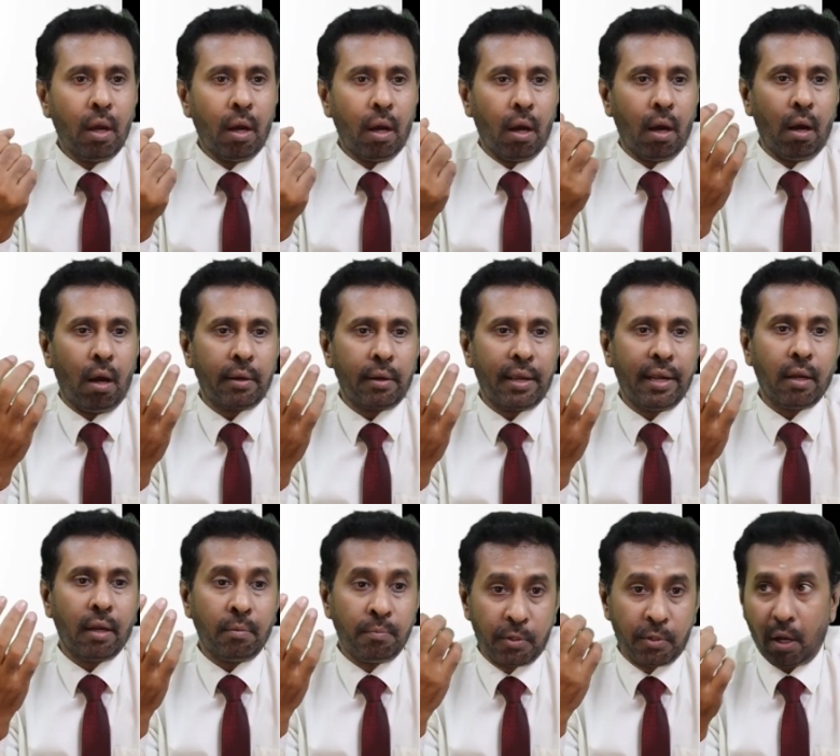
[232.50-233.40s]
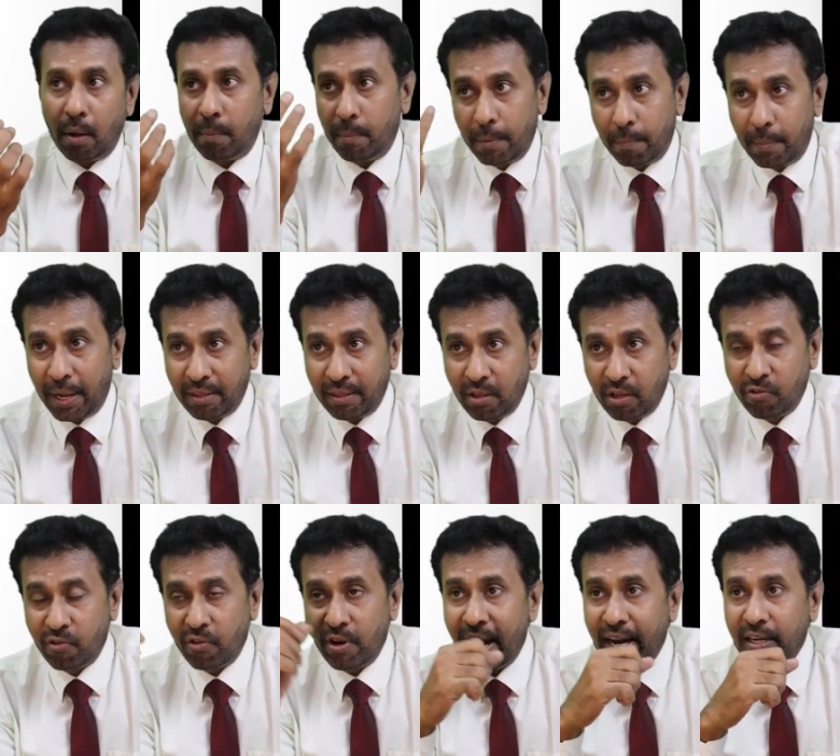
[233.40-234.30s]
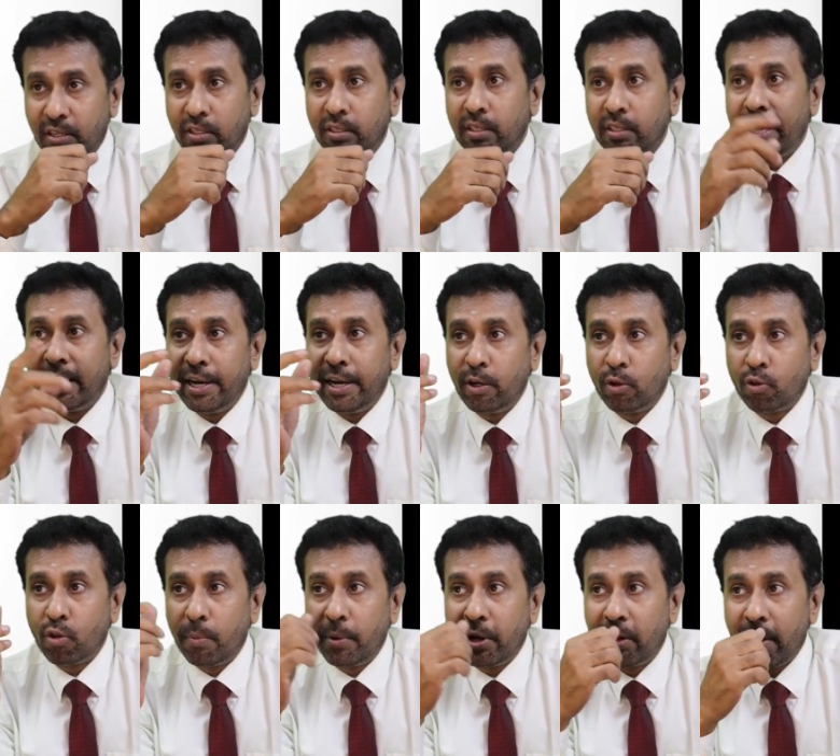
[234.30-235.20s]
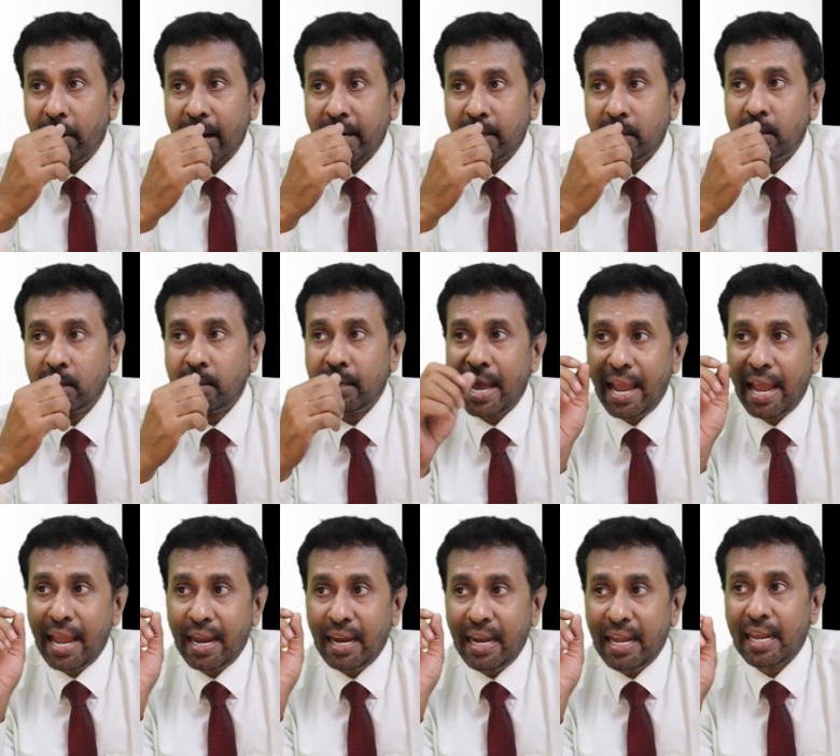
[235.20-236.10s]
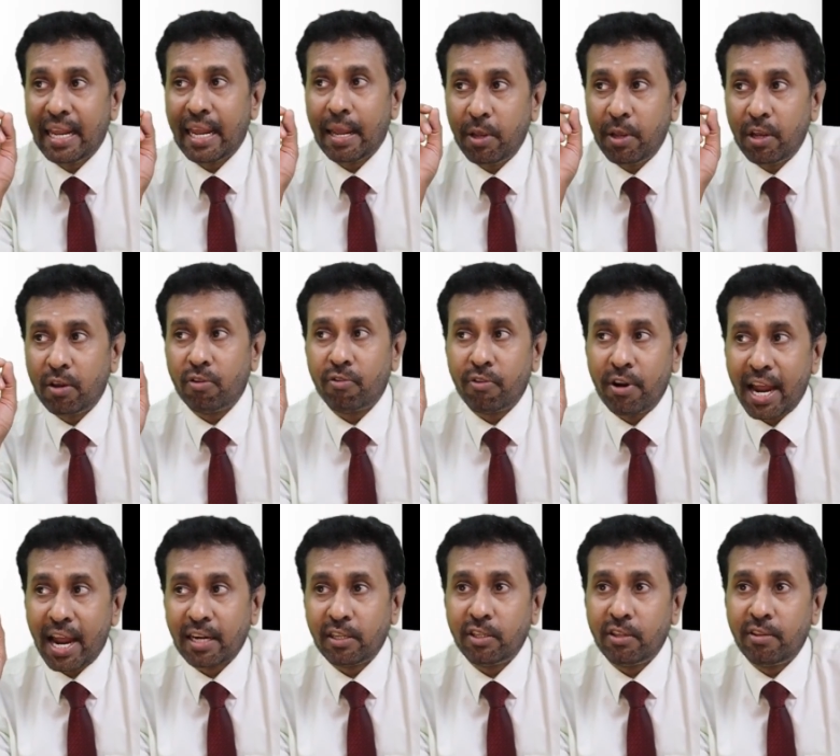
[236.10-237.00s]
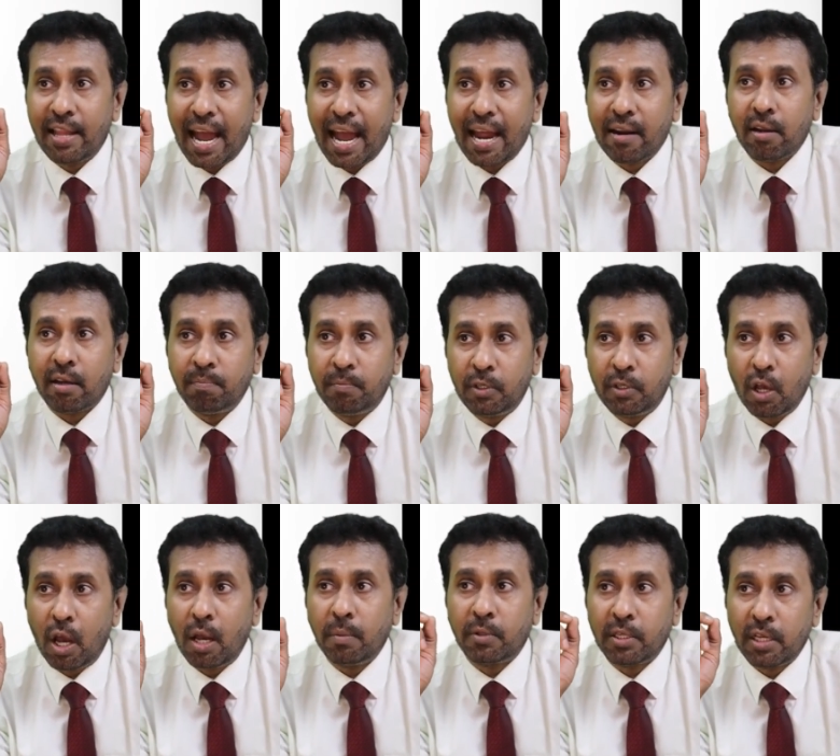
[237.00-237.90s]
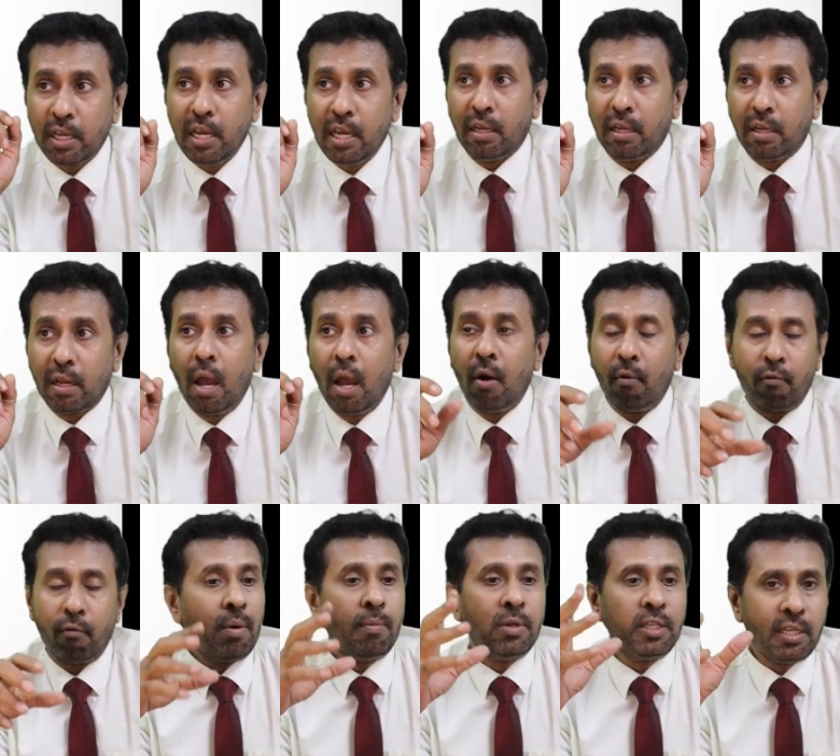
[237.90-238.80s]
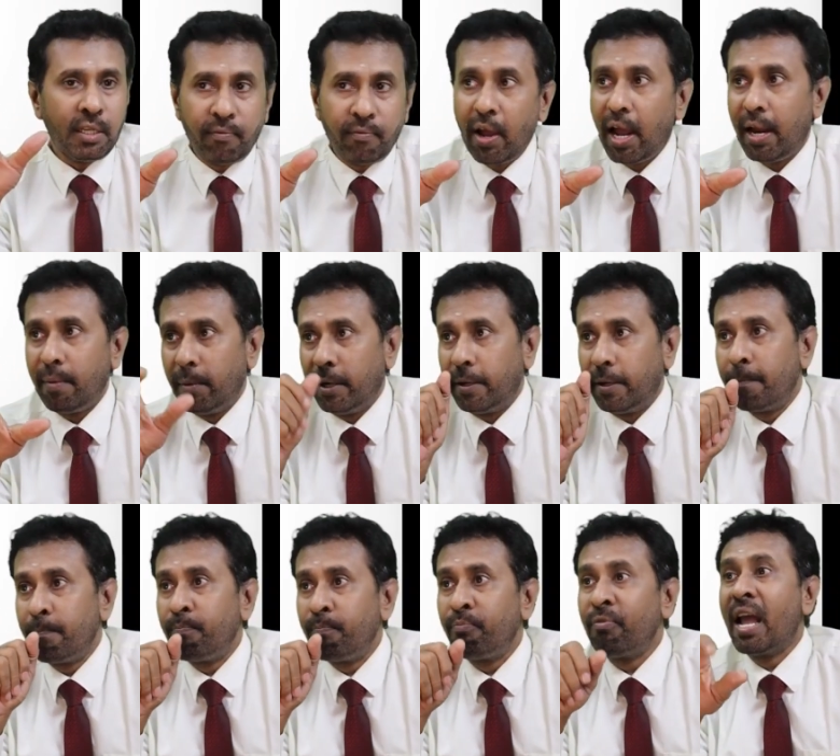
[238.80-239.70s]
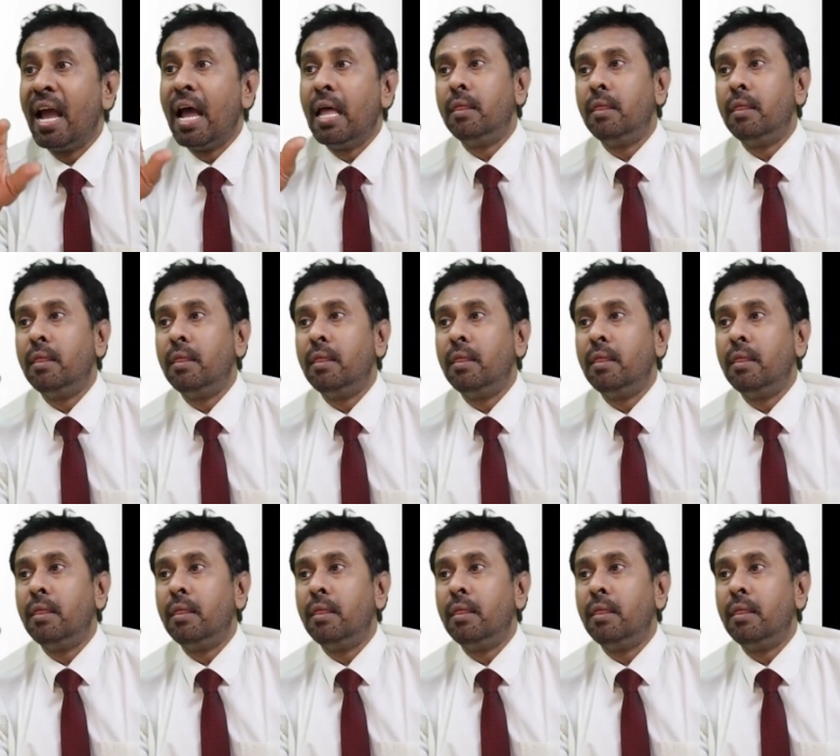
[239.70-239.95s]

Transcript: get absorbed by these reactions. An endothermic reaction is any chemical reaction that absorbs heat from its environment. The